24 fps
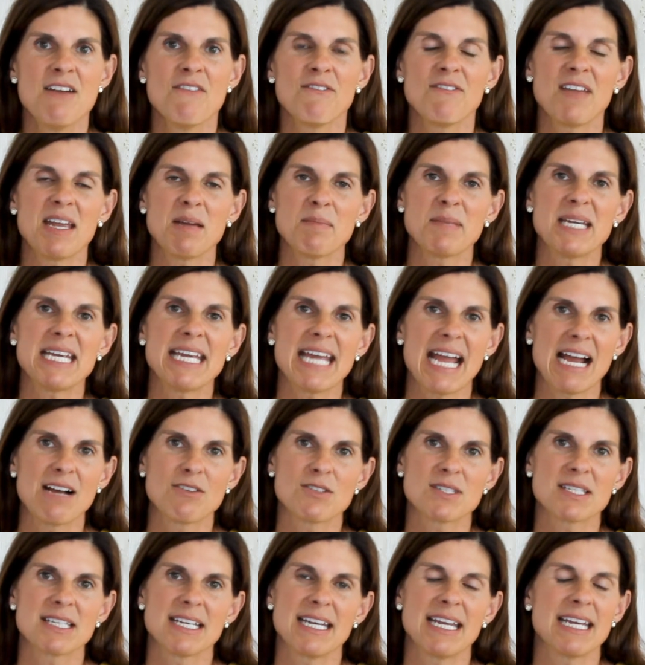Family
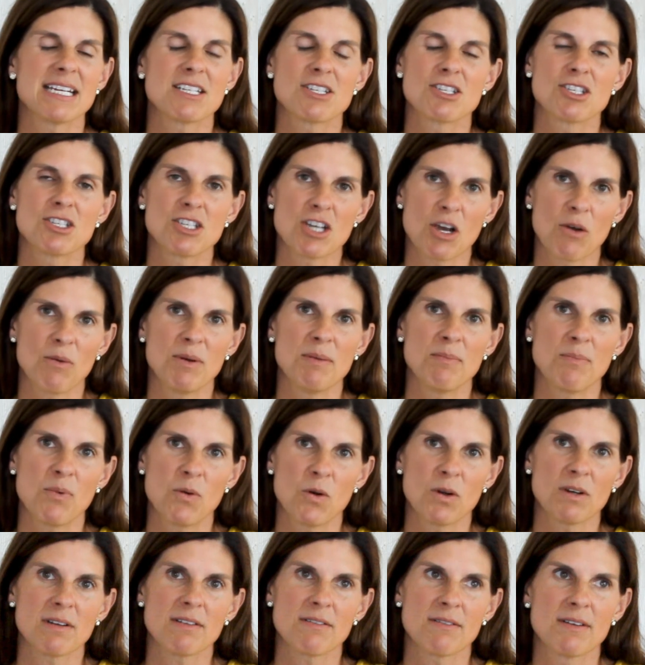counseling is so
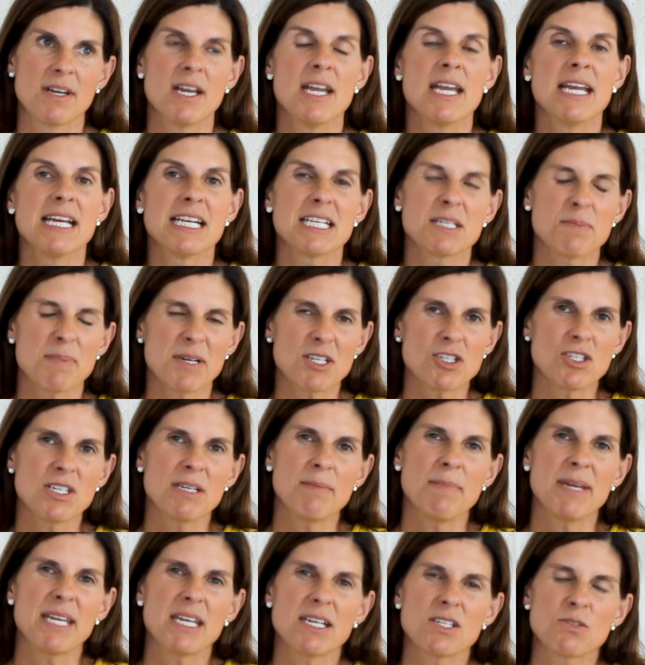important, especially
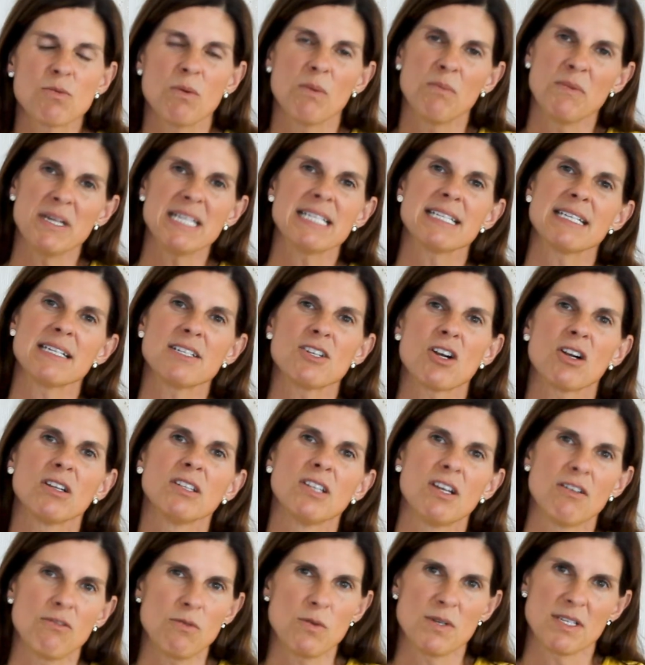because when we send our
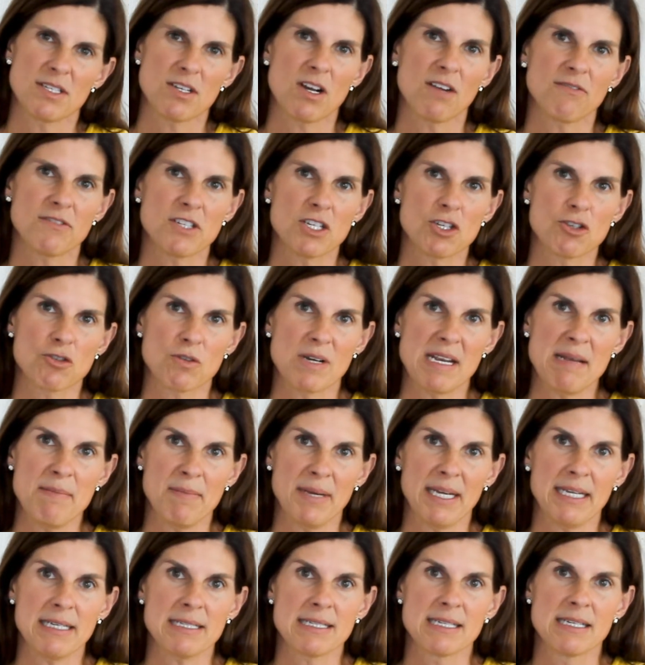loved ones off to
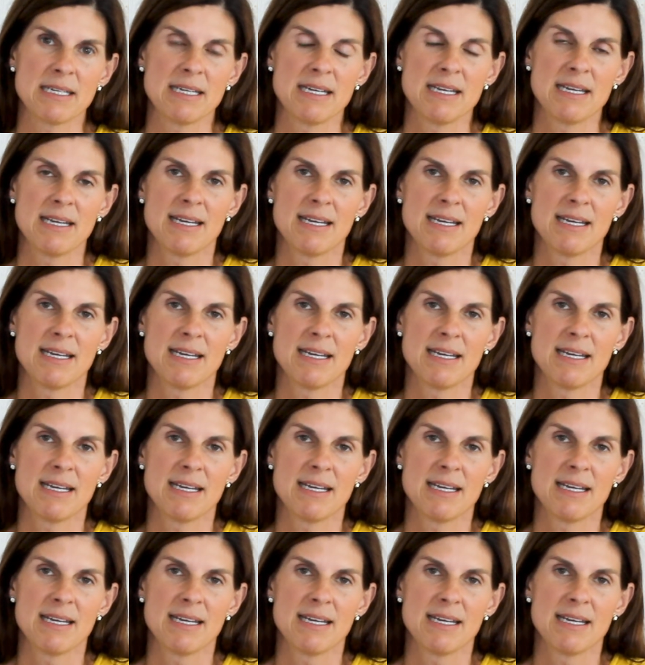treatment,